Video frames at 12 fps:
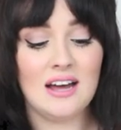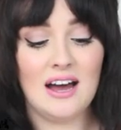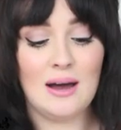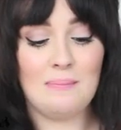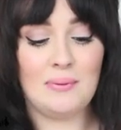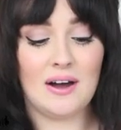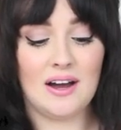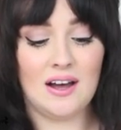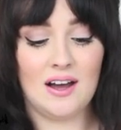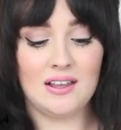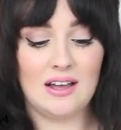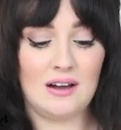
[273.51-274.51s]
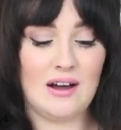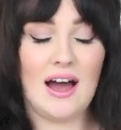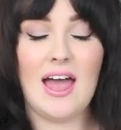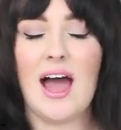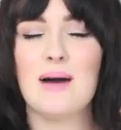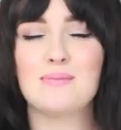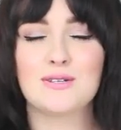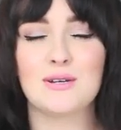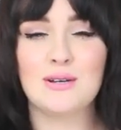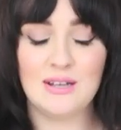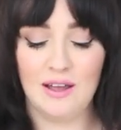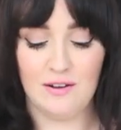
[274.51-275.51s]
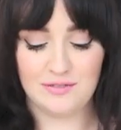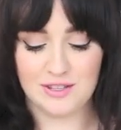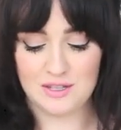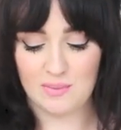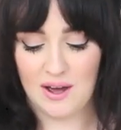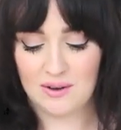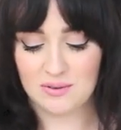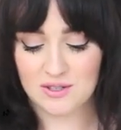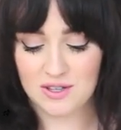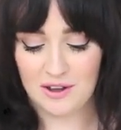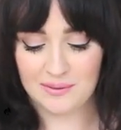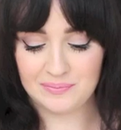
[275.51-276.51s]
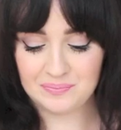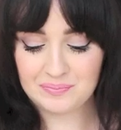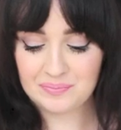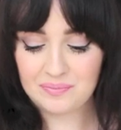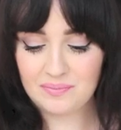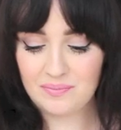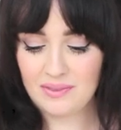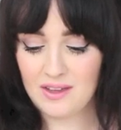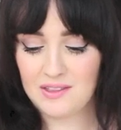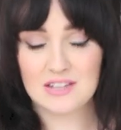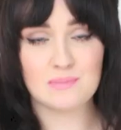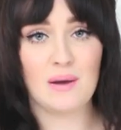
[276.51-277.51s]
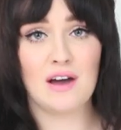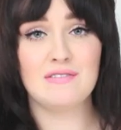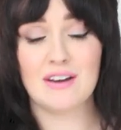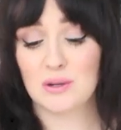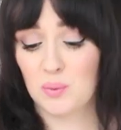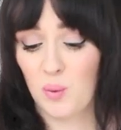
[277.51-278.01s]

But I absolutely love the smell, so that's perfect.